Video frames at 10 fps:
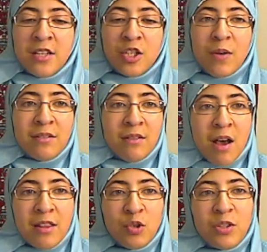So what
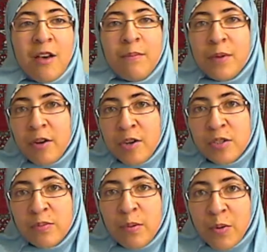Knowledge Without
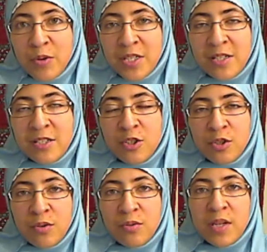Barriers proposes to
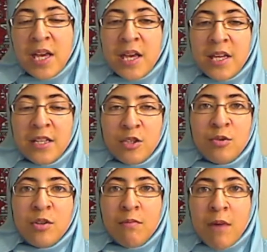do is
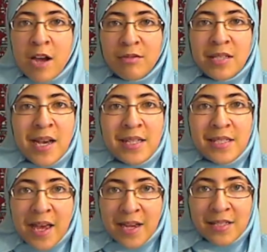to
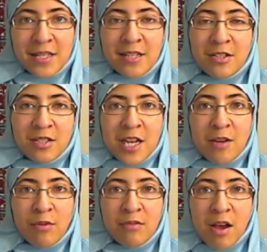democratize access to
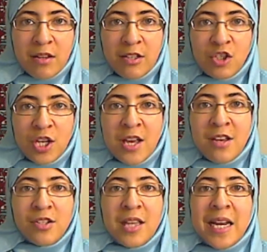sacred knowledge
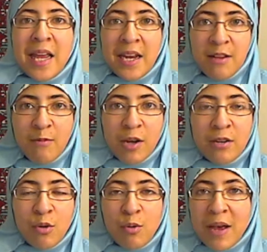so that
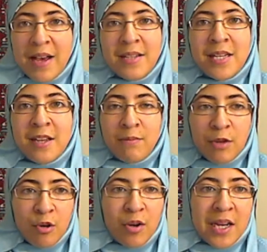anyone who has a
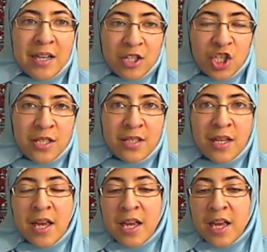computer connection
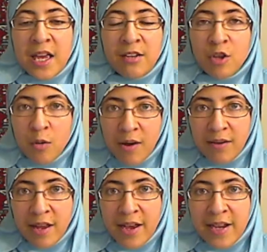can go
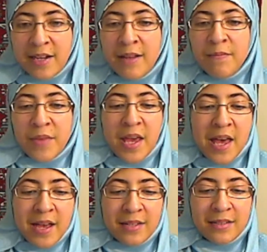online
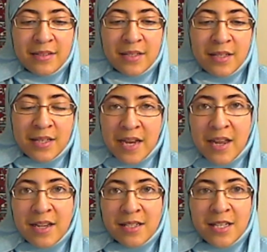and gain
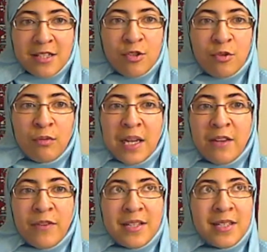access to
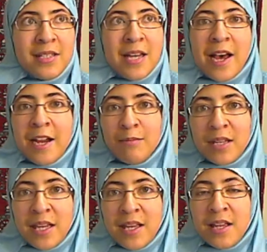relevant,
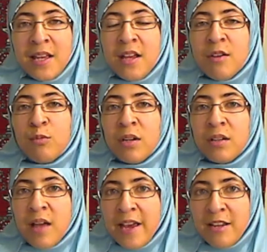timely,
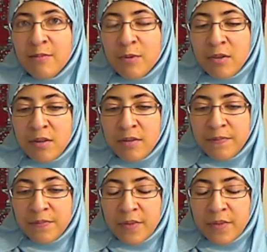reliable